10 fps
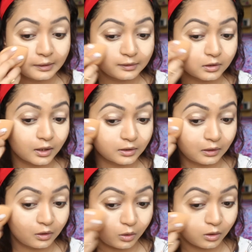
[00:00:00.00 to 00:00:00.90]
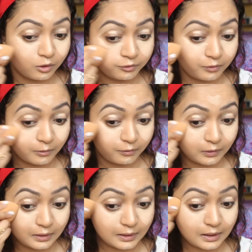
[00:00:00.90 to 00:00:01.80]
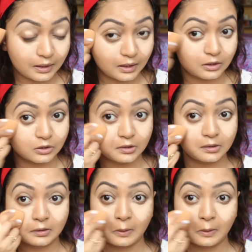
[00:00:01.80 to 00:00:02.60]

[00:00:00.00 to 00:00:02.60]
starting off with the edges.